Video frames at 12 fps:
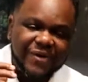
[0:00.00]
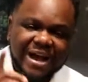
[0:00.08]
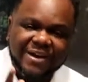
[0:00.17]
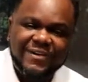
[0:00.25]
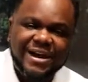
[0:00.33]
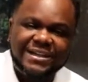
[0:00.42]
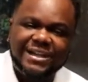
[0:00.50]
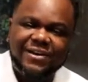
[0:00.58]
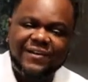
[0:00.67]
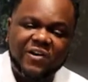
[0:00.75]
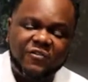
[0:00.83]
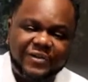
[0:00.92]
ahead right
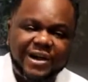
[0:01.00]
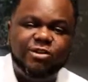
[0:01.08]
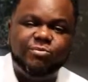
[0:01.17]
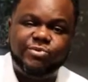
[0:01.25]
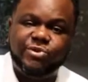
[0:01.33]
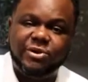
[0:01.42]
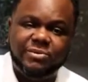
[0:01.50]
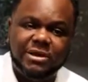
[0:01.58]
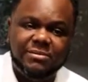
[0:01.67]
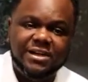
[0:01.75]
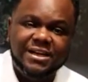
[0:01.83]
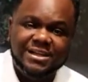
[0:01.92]
now and find a
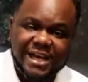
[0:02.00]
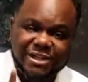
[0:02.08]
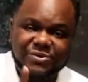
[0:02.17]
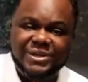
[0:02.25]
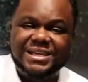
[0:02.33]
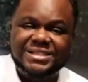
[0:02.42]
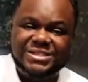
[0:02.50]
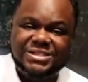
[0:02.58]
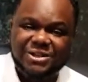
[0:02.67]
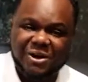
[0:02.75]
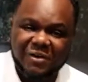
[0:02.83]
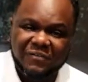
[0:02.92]
problem that you can
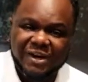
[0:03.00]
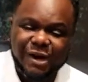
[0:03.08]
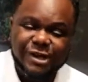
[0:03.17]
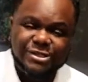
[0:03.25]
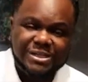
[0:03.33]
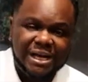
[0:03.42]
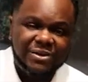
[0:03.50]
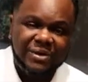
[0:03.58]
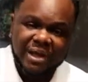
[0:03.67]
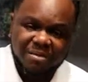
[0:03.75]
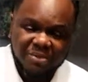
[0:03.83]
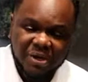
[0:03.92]
solve so that you
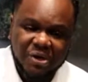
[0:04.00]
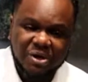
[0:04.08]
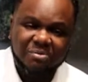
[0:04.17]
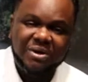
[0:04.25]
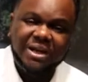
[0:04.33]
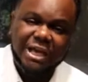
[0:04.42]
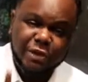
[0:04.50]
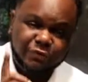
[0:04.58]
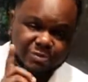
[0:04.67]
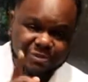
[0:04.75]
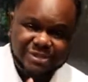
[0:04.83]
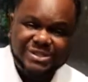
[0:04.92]
can become
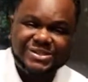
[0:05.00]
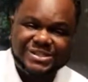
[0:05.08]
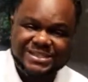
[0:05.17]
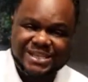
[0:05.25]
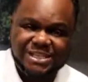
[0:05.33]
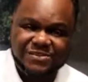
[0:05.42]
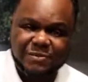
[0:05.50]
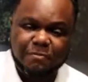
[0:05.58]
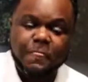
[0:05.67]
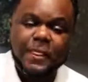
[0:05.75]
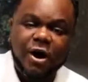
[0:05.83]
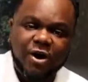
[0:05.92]
even more successful.
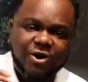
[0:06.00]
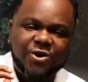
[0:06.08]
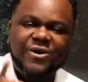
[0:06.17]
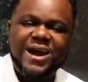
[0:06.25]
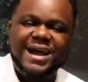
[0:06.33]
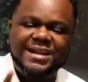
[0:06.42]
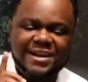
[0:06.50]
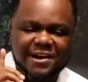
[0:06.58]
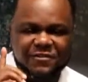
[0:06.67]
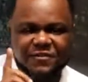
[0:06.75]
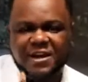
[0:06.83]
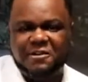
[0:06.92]
Or go ahead now and
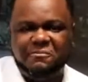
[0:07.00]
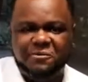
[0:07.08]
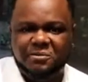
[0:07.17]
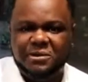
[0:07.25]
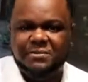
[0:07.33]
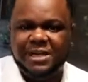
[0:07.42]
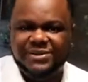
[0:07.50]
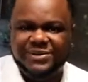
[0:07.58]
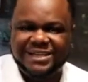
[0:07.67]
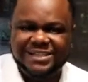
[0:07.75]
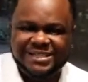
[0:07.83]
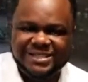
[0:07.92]
find a problem that you
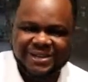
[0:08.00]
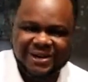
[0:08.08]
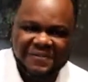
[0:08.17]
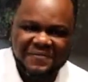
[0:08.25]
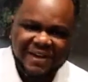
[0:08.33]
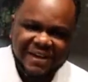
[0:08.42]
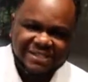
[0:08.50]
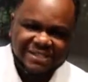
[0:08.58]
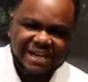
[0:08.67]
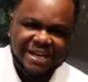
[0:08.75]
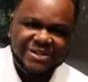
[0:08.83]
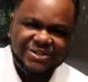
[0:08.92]
can solve so
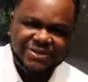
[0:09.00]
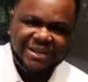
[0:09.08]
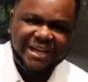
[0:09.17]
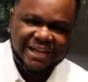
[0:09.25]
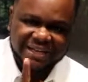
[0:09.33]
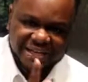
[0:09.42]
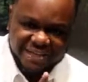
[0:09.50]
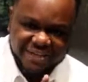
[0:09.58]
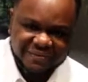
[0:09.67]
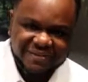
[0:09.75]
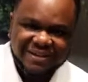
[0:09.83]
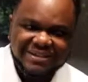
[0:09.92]
that you can
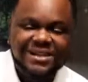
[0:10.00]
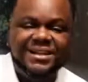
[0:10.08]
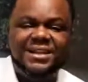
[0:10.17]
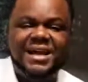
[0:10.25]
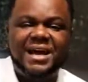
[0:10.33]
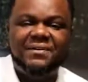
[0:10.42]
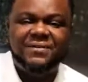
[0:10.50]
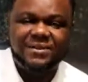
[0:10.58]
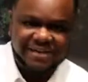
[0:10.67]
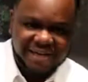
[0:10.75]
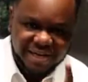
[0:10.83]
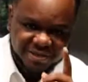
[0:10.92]
live the life
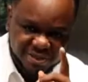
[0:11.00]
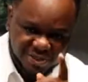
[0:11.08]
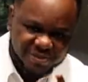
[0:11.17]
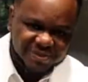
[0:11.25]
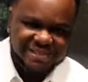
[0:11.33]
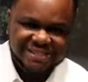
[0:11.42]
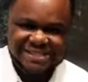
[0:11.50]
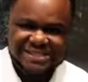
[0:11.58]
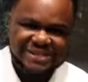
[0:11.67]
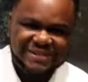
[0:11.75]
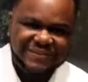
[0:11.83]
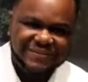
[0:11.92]
that you truly
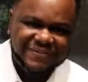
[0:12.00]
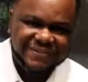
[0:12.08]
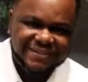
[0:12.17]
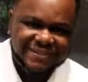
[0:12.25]
deserve.